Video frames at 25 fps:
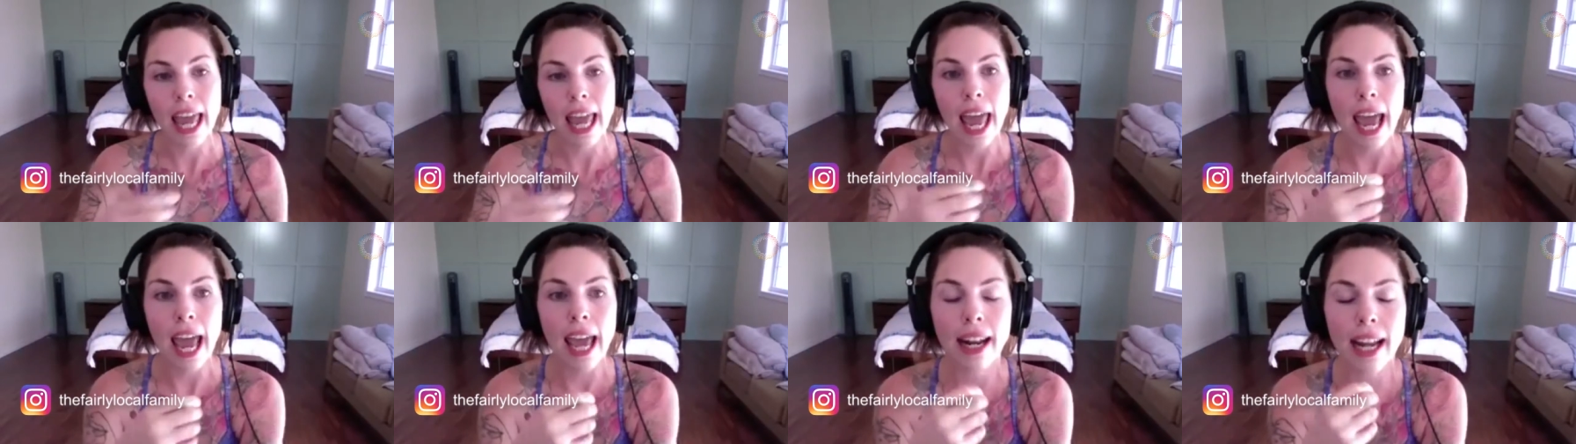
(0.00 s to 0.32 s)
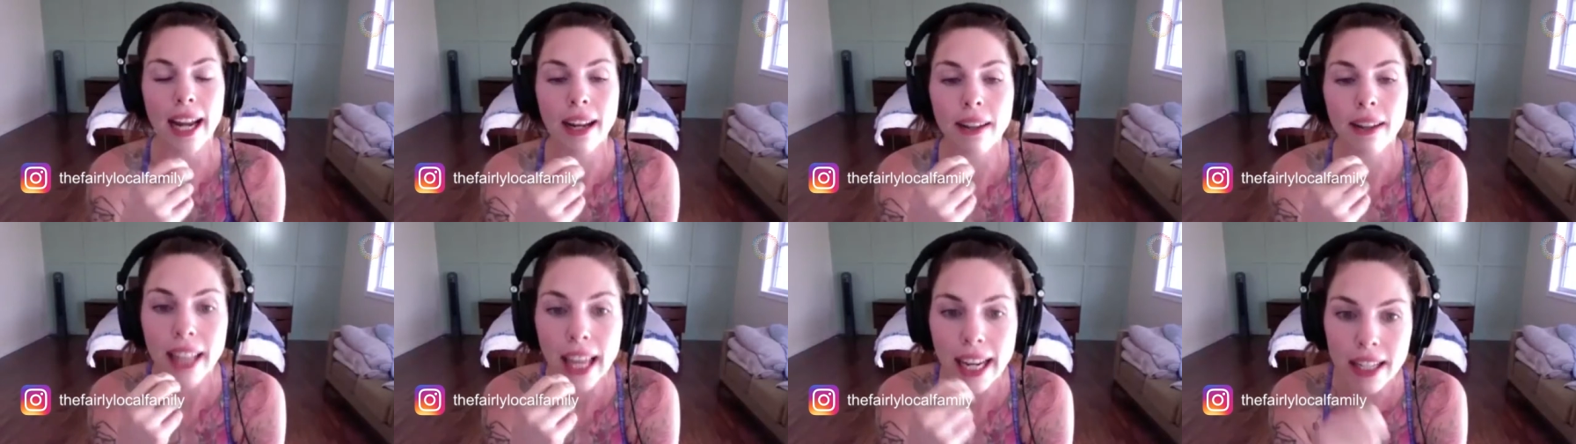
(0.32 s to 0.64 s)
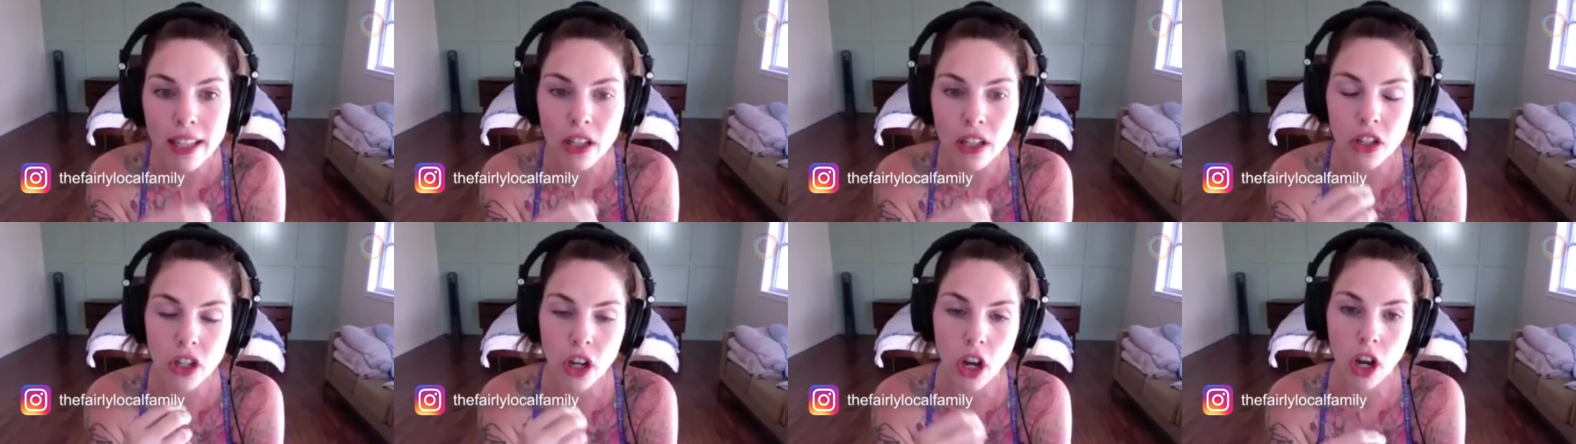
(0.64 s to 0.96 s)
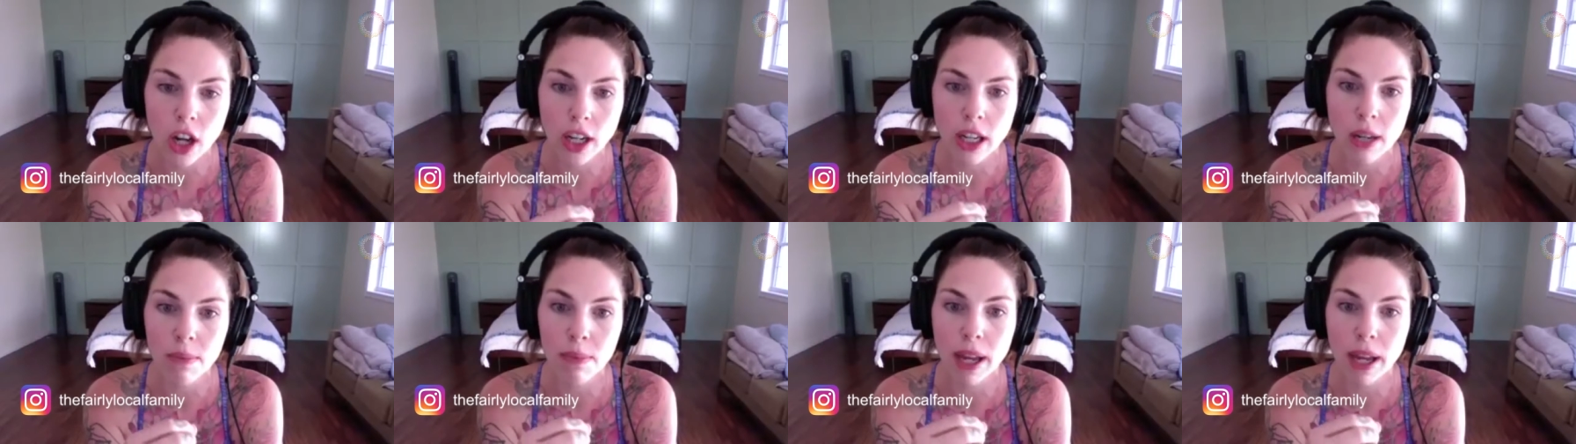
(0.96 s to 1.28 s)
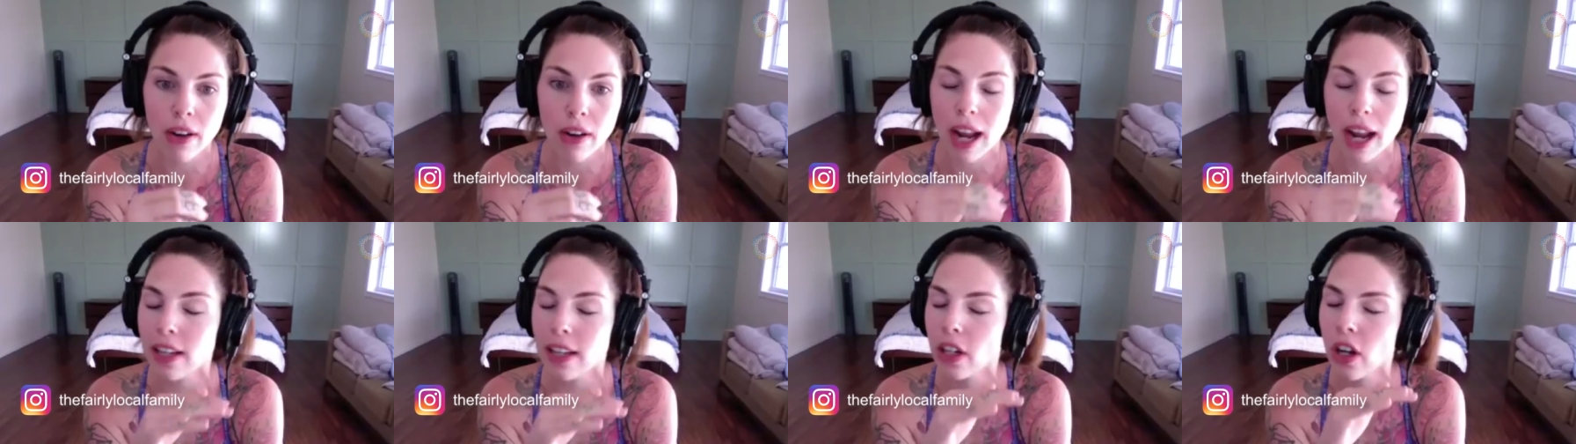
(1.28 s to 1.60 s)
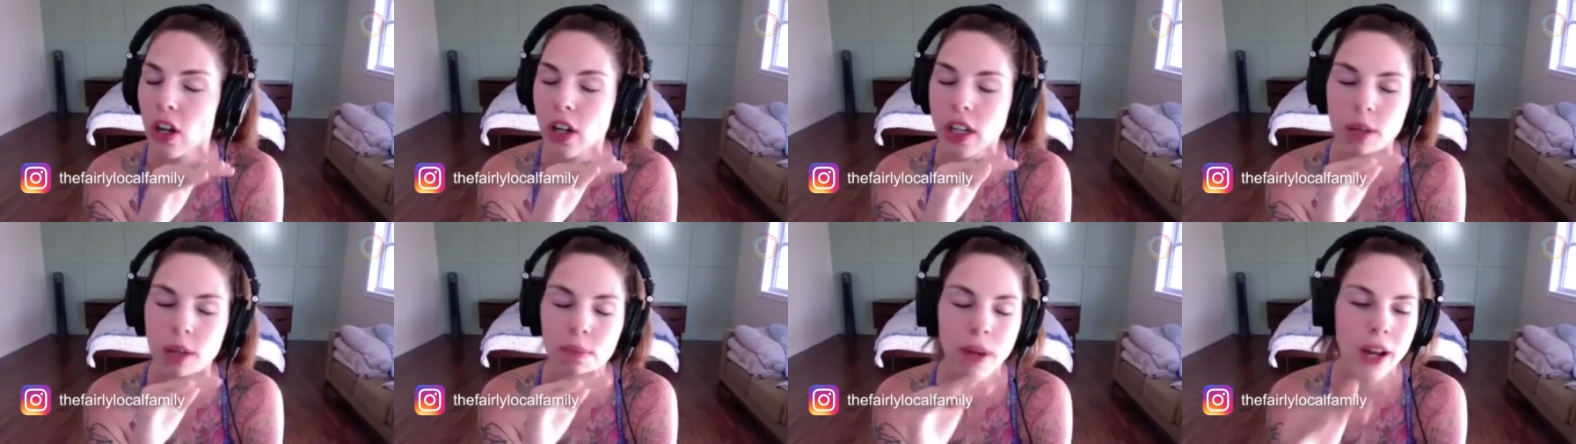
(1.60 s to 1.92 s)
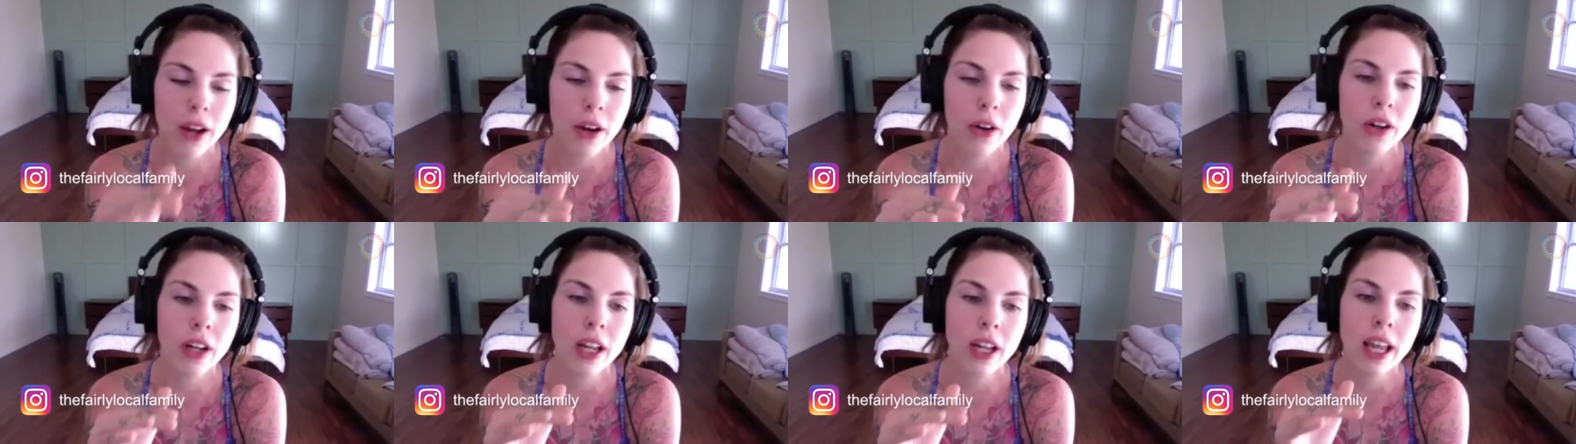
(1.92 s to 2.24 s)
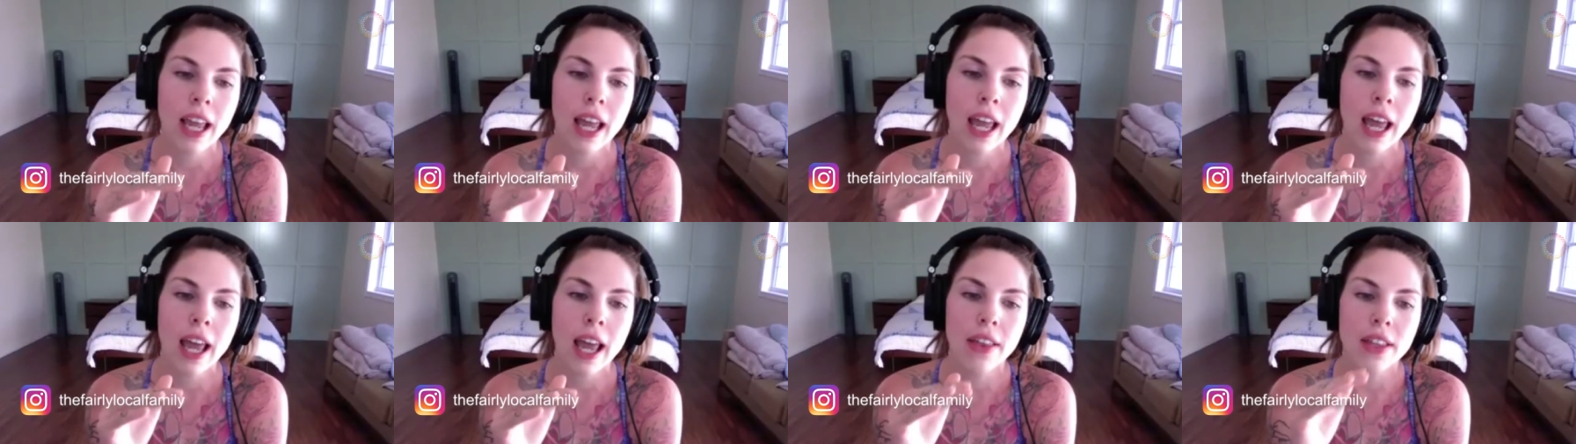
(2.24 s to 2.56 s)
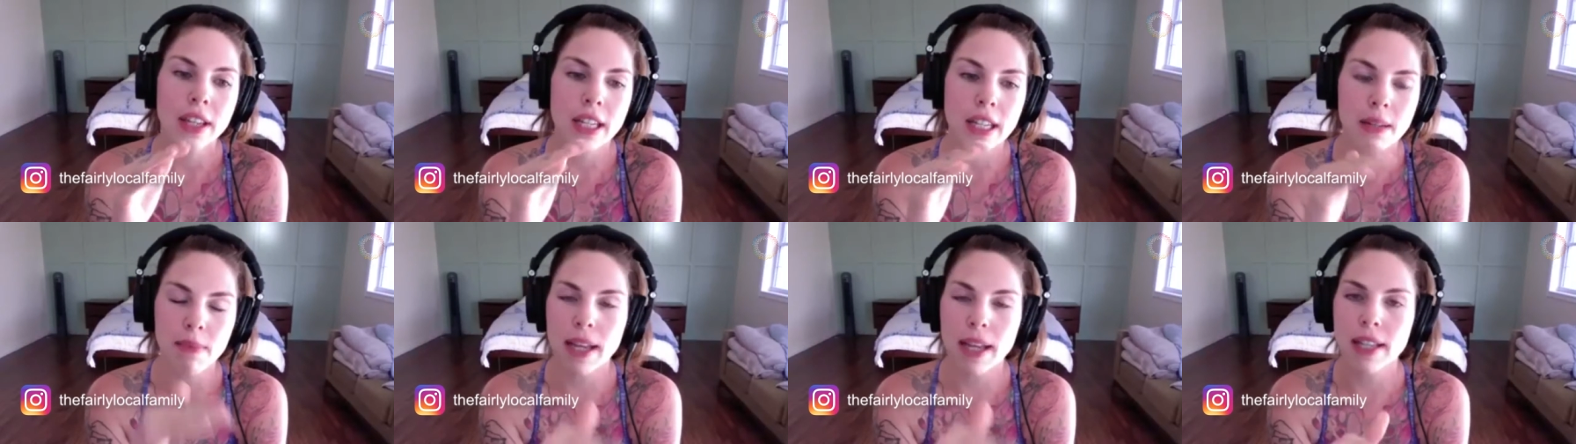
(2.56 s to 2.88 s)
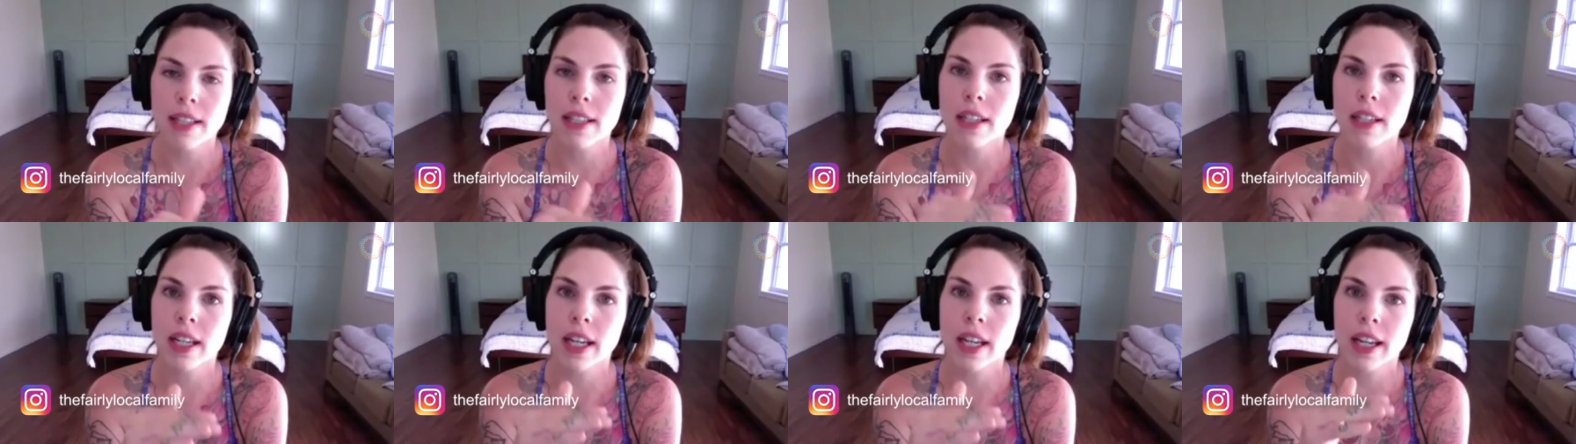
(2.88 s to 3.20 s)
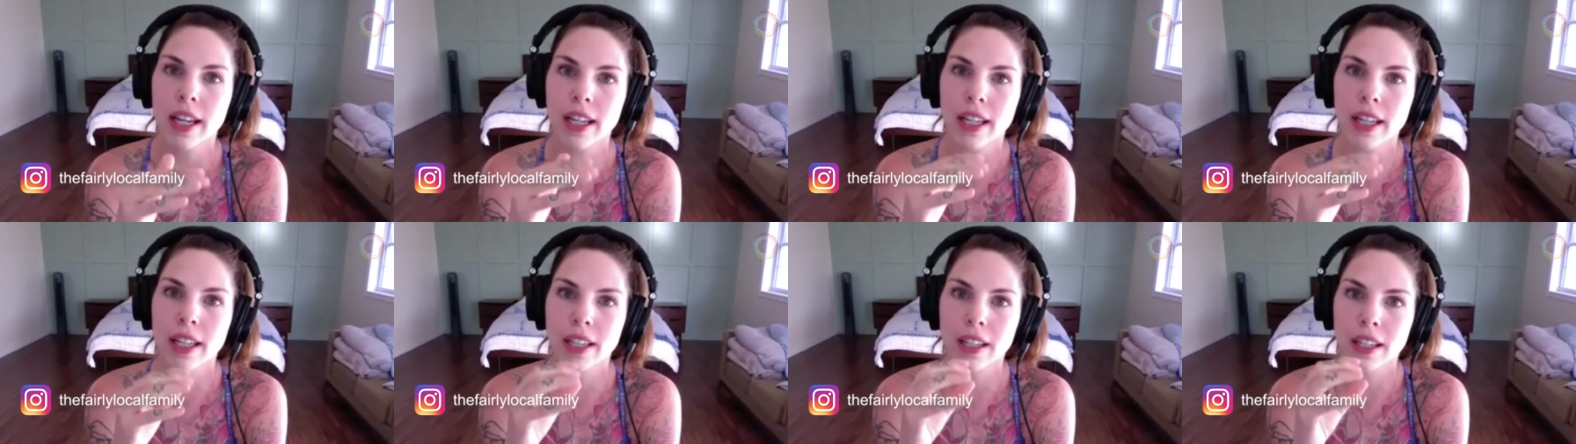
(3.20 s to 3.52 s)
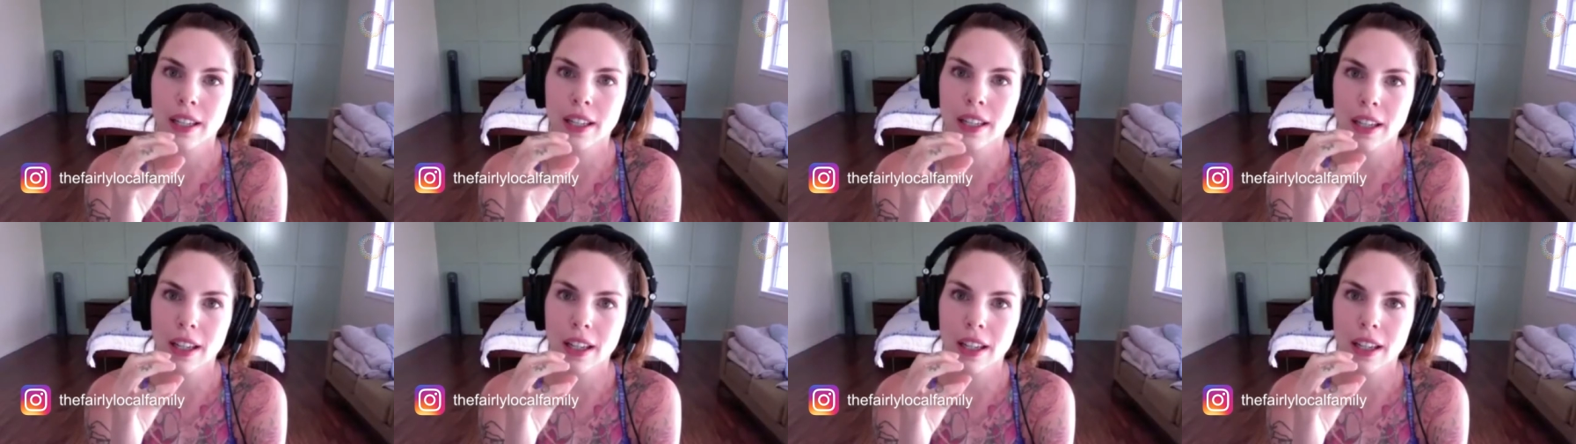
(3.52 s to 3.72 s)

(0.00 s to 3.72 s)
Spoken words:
And I talk about the domestic